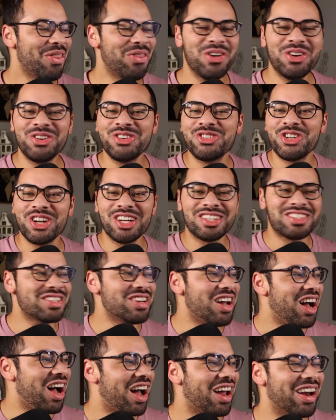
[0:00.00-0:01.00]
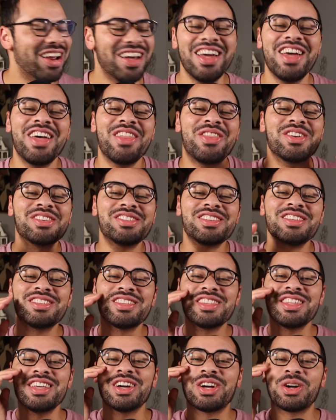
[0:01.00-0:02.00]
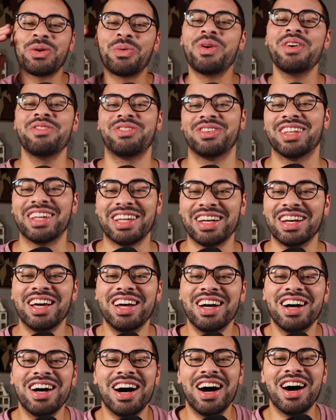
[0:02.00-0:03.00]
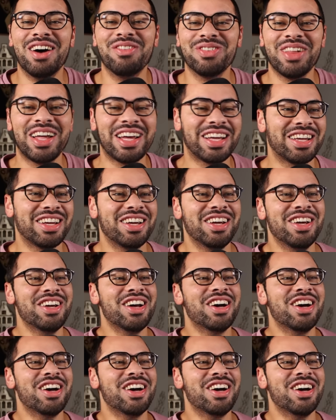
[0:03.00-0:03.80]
They're just not. This is the equivalent of like